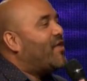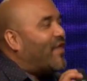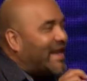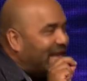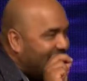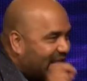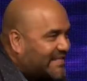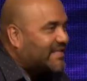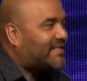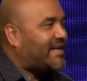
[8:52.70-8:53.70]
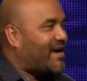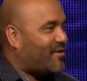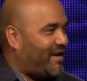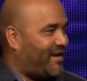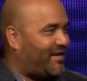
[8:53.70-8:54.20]
than
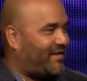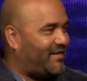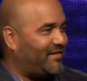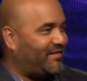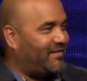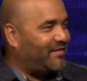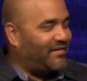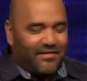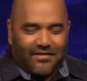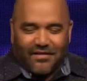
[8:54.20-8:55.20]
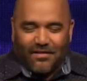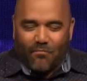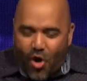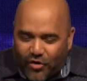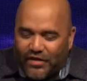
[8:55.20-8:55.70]
necessary.
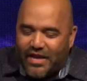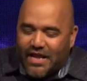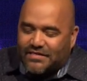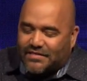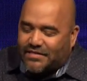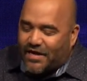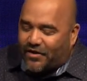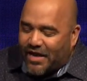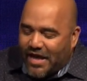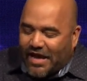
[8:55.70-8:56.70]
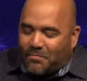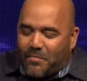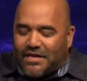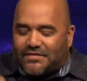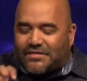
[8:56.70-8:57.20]
More than necessary. It
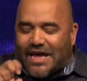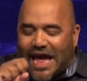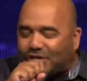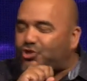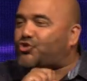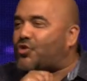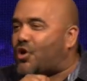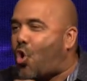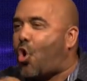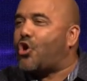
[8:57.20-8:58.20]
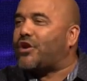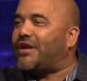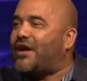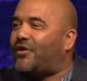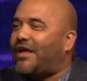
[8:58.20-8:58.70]
means
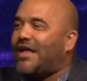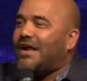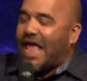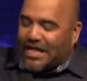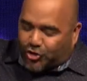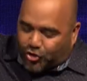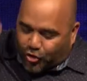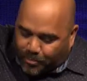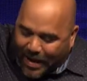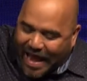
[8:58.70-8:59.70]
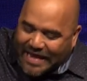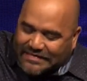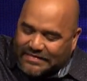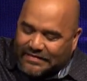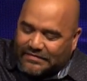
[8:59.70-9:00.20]
extraordinary and
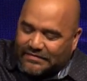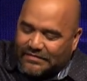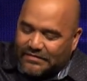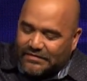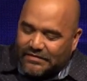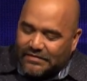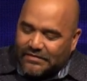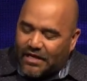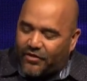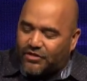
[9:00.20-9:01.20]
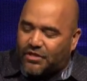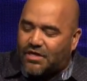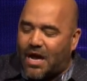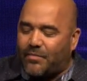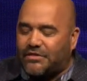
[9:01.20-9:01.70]
surpassing. Now, there's a
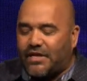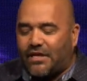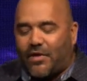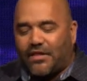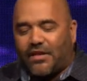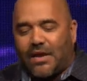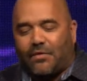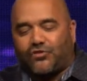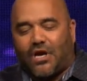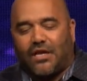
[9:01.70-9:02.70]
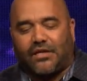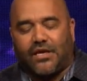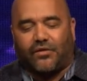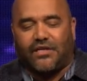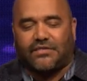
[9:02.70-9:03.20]
commentator by the name of John
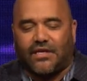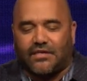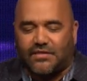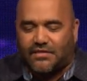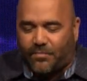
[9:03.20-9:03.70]
Gill, and he says this